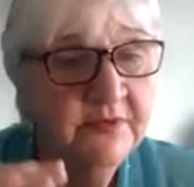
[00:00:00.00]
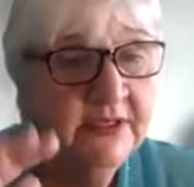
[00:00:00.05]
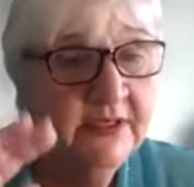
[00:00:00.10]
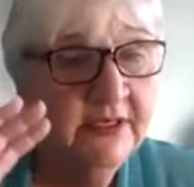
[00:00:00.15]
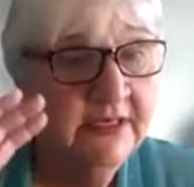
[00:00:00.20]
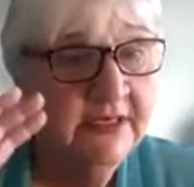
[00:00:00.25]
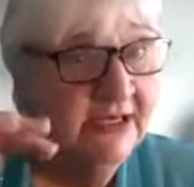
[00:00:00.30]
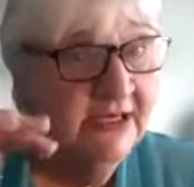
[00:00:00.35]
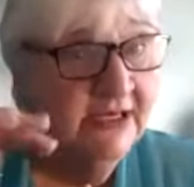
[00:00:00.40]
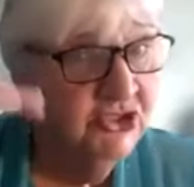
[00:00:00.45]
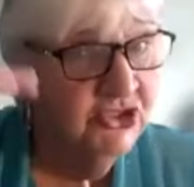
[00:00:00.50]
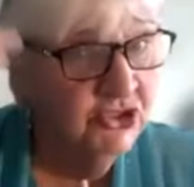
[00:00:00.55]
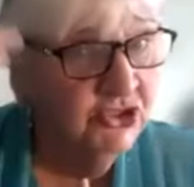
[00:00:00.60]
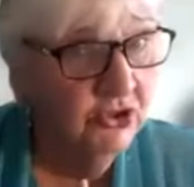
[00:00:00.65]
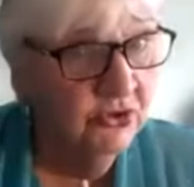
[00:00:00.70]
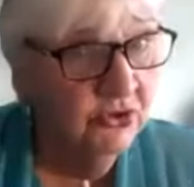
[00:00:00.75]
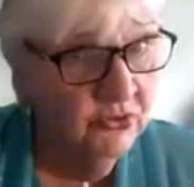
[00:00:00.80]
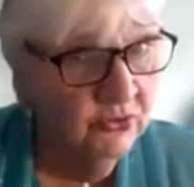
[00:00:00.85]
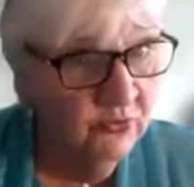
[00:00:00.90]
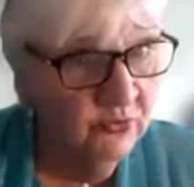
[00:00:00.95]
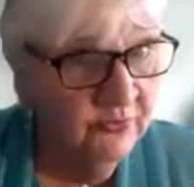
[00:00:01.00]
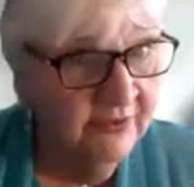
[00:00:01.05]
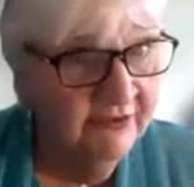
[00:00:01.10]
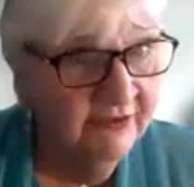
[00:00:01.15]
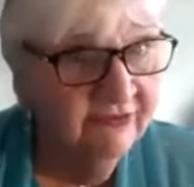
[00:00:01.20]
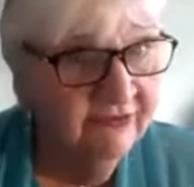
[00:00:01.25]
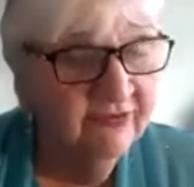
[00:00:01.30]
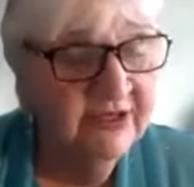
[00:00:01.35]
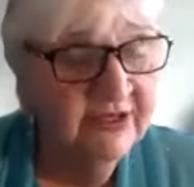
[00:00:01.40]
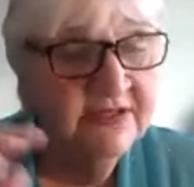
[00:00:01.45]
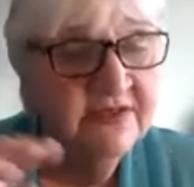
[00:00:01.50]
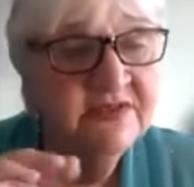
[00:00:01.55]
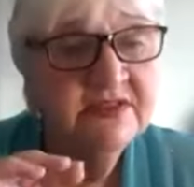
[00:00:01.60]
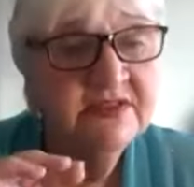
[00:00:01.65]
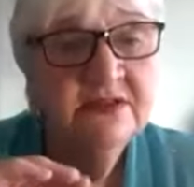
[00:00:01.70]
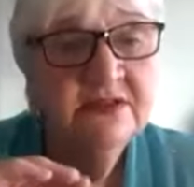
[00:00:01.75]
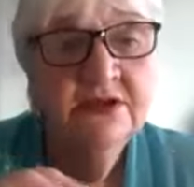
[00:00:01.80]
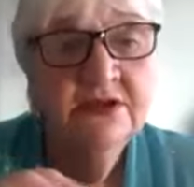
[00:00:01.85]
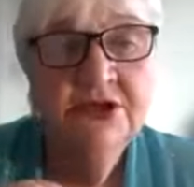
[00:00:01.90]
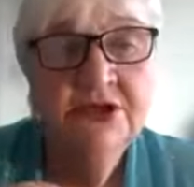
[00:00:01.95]
an external
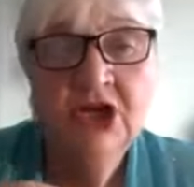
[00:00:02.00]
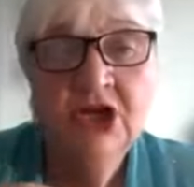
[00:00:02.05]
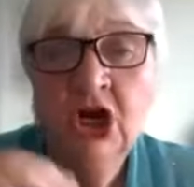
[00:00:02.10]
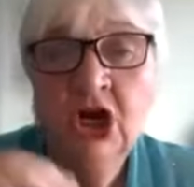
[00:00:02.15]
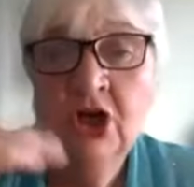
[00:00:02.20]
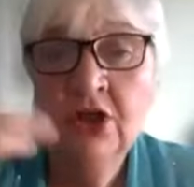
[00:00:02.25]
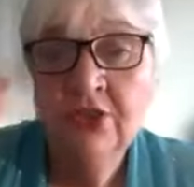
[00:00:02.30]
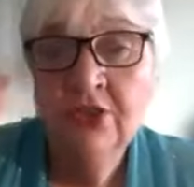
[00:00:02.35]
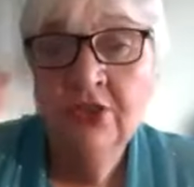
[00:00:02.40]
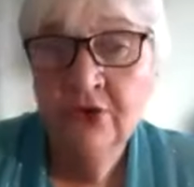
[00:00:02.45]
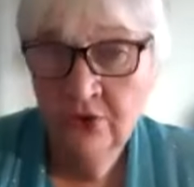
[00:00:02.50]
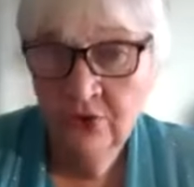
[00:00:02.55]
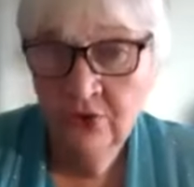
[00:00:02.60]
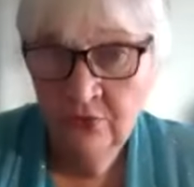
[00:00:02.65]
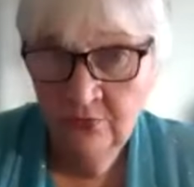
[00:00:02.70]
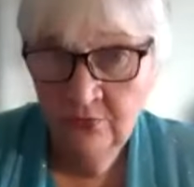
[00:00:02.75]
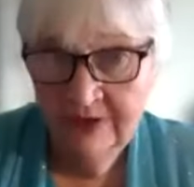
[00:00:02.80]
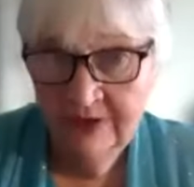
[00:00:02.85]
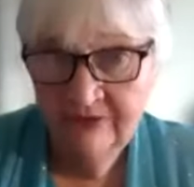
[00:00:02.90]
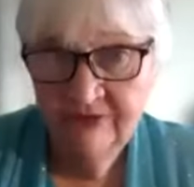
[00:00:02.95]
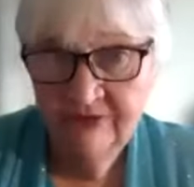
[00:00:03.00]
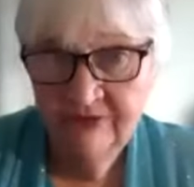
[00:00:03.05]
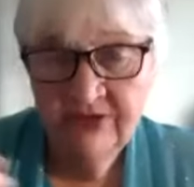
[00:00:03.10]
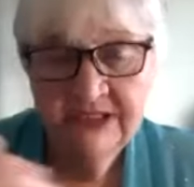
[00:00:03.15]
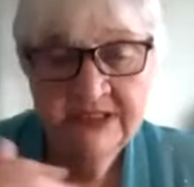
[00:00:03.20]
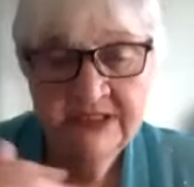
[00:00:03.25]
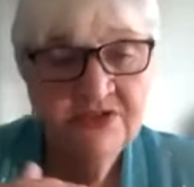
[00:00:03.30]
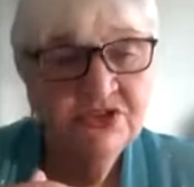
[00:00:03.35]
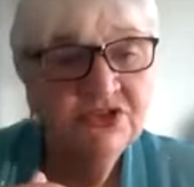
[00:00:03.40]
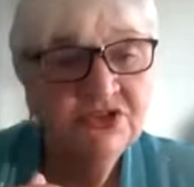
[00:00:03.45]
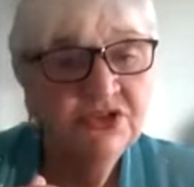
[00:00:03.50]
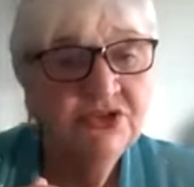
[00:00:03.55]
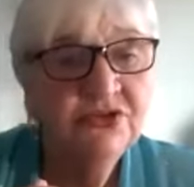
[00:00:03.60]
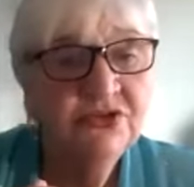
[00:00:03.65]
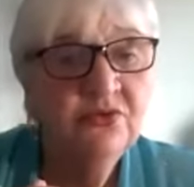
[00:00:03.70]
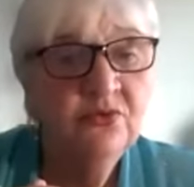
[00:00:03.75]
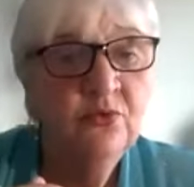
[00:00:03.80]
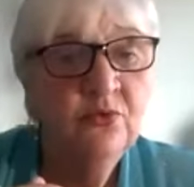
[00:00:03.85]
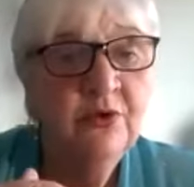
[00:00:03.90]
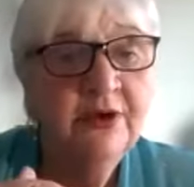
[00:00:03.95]
reference, other referenced,
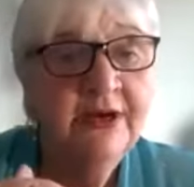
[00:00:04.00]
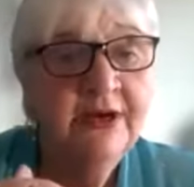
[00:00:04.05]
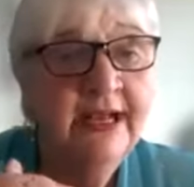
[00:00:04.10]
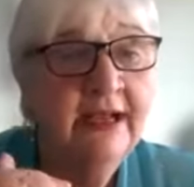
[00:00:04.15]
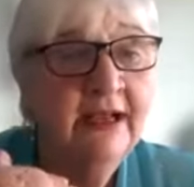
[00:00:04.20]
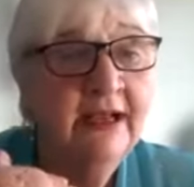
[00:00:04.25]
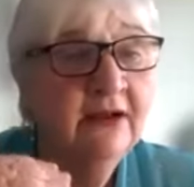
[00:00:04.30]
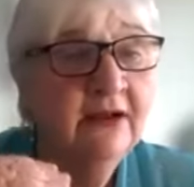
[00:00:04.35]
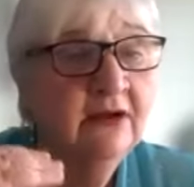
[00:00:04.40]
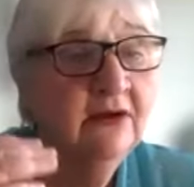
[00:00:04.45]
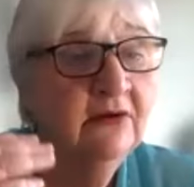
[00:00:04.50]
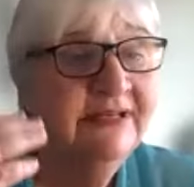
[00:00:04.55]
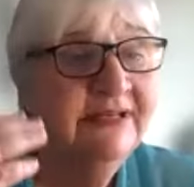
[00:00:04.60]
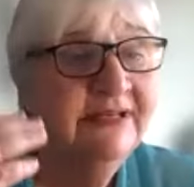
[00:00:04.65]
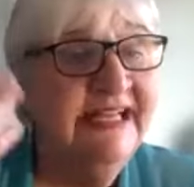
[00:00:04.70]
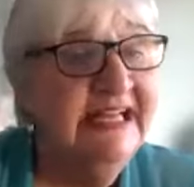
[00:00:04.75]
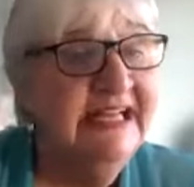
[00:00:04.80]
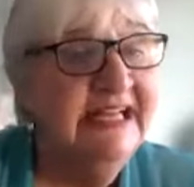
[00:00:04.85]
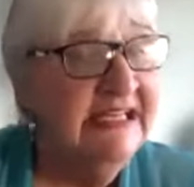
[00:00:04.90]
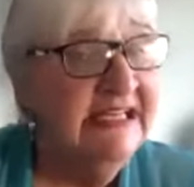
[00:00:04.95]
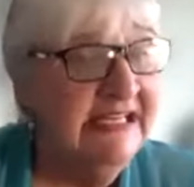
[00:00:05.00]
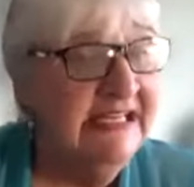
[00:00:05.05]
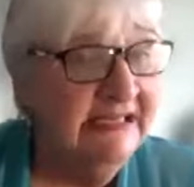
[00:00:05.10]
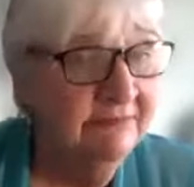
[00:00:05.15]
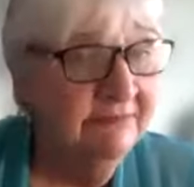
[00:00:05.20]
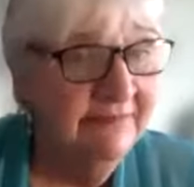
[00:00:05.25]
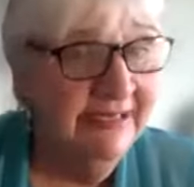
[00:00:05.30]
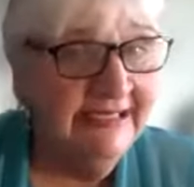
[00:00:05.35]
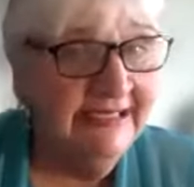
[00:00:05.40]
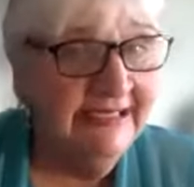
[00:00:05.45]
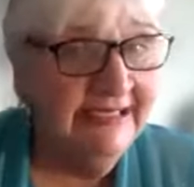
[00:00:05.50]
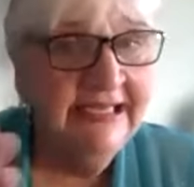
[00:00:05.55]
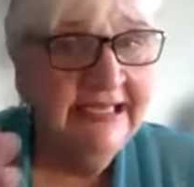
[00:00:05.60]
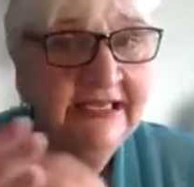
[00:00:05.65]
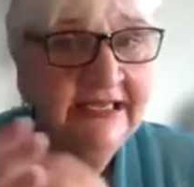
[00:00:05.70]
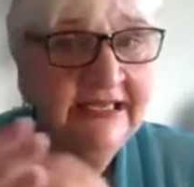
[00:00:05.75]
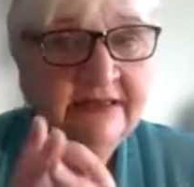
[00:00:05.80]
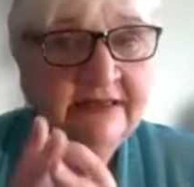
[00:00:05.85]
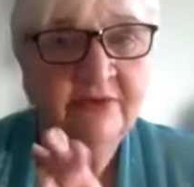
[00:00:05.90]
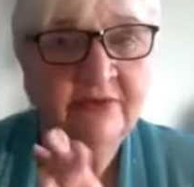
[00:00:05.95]
what I need and may
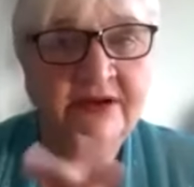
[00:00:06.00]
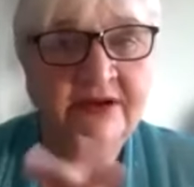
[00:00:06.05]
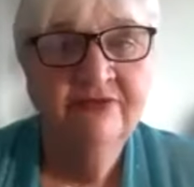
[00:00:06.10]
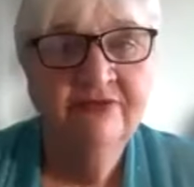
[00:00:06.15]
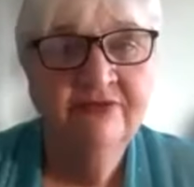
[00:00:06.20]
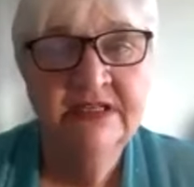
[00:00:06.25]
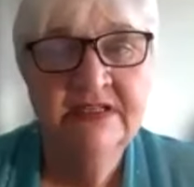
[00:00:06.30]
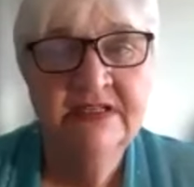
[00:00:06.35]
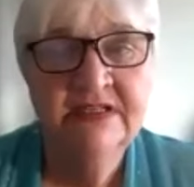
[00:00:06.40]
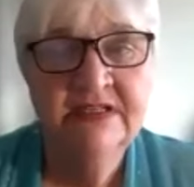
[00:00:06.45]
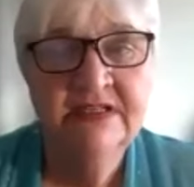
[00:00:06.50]
get reference,